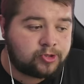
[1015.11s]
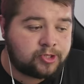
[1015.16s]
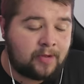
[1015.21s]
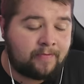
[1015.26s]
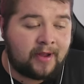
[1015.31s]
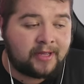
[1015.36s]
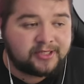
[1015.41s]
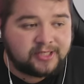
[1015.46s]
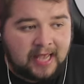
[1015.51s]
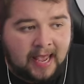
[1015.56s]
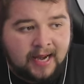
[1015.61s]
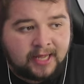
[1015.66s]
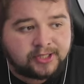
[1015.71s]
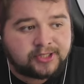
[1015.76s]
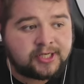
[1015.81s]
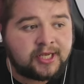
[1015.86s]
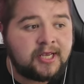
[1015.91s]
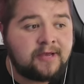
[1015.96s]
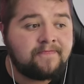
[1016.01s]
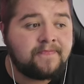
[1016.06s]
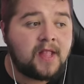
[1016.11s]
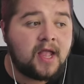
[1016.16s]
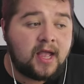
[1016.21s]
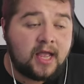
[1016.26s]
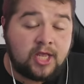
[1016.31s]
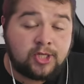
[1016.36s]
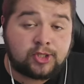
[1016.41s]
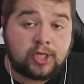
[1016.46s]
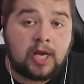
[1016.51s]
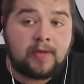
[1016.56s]
The mentality
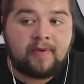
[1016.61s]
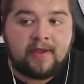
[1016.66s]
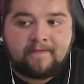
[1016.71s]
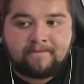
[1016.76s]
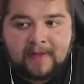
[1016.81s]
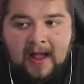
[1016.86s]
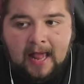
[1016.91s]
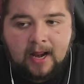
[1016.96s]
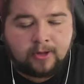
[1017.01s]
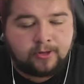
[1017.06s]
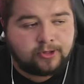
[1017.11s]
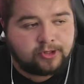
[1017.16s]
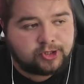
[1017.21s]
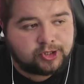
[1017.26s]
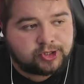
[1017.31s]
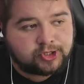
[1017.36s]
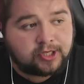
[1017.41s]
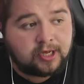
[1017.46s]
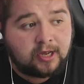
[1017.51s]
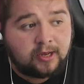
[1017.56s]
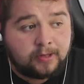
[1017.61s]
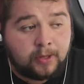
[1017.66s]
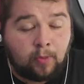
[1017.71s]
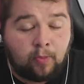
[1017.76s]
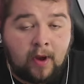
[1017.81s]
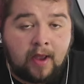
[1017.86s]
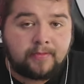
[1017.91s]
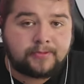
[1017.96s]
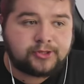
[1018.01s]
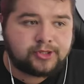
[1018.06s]
is going to be balanced, the
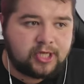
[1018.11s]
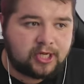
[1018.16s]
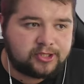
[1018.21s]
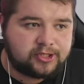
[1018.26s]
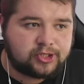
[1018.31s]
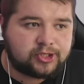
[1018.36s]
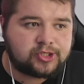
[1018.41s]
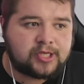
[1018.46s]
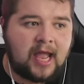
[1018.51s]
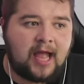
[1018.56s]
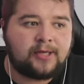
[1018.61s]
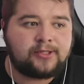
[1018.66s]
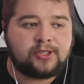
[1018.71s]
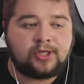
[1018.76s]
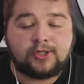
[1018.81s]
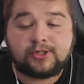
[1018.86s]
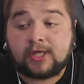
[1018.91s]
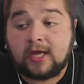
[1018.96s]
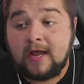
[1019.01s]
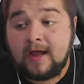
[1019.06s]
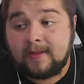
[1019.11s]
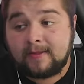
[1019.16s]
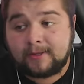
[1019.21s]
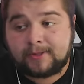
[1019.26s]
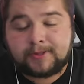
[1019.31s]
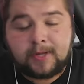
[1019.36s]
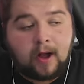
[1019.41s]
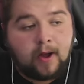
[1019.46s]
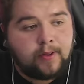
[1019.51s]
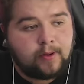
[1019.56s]
whip set to standard, the
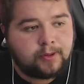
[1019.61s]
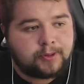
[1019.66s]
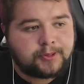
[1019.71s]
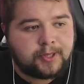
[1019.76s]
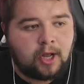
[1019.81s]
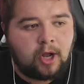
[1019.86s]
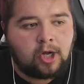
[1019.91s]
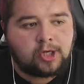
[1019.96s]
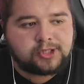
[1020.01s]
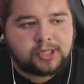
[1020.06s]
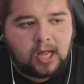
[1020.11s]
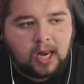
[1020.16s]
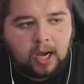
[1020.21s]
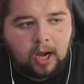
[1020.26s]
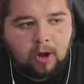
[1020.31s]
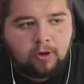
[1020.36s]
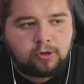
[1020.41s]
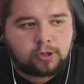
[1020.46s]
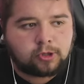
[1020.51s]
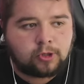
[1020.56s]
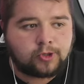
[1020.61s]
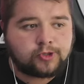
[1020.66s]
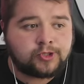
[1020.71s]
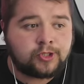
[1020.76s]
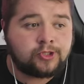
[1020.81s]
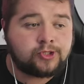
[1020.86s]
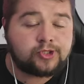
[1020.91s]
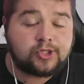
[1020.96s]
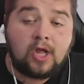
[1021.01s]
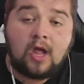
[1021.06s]
final third, low
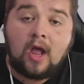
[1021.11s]
crosses,